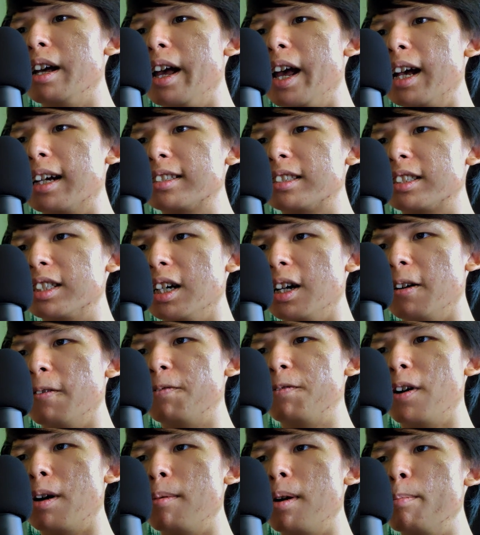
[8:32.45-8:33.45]
Excerpt
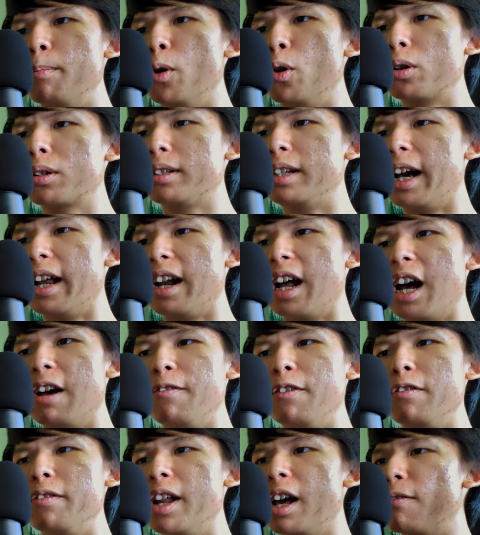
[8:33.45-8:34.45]
from a book that I
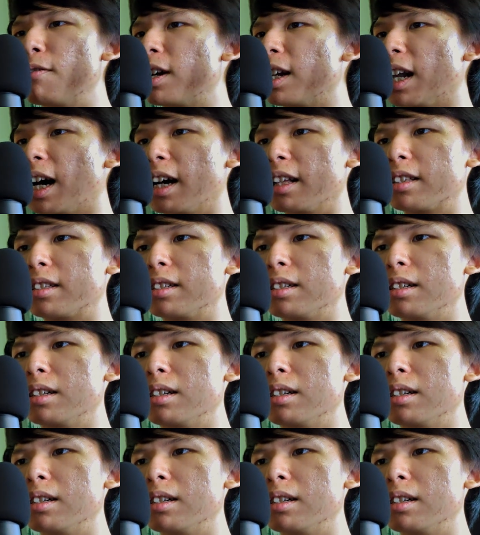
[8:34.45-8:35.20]
will never write.